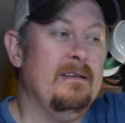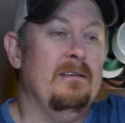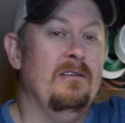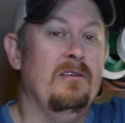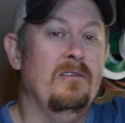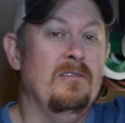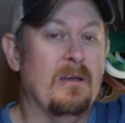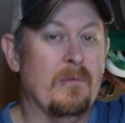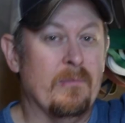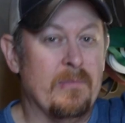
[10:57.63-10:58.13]

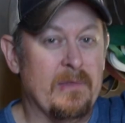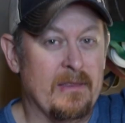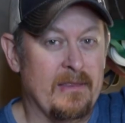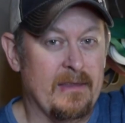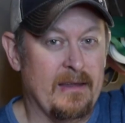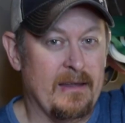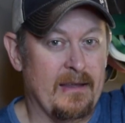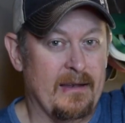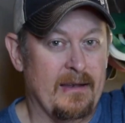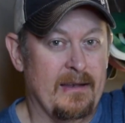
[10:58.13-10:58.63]
do something
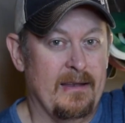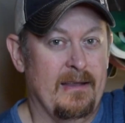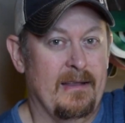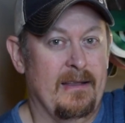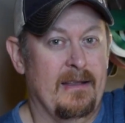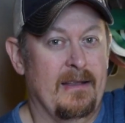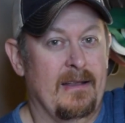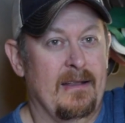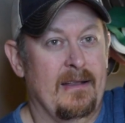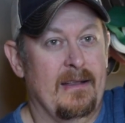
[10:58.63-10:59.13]

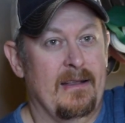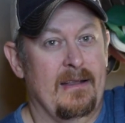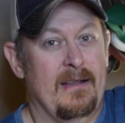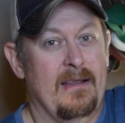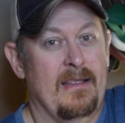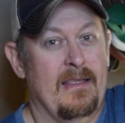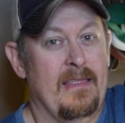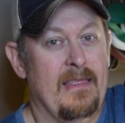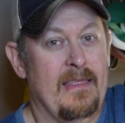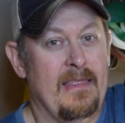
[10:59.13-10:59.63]

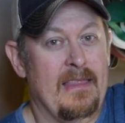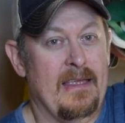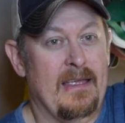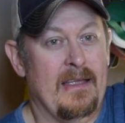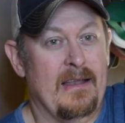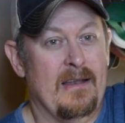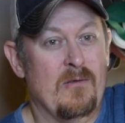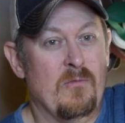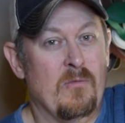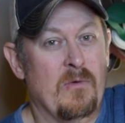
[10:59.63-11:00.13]

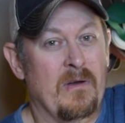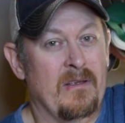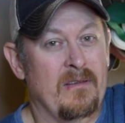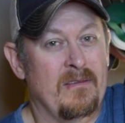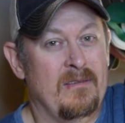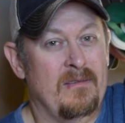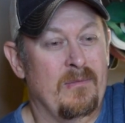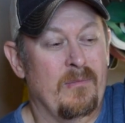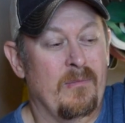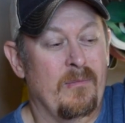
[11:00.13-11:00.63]
that
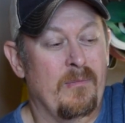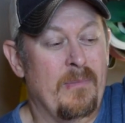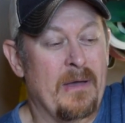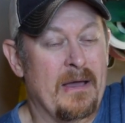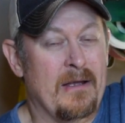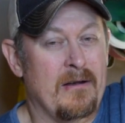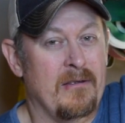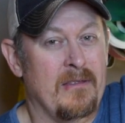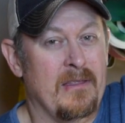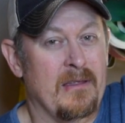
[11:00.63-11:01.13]
was
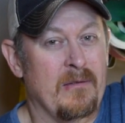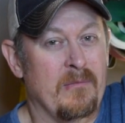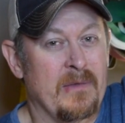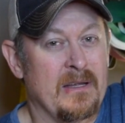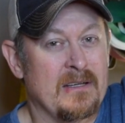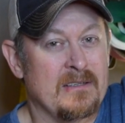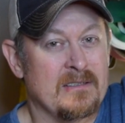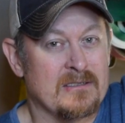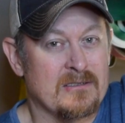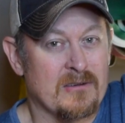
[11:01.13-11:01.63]
better than
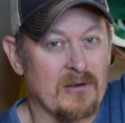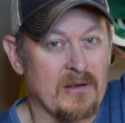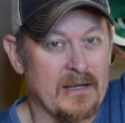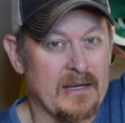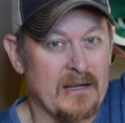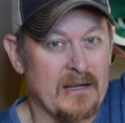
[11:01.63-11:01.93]
me just drawing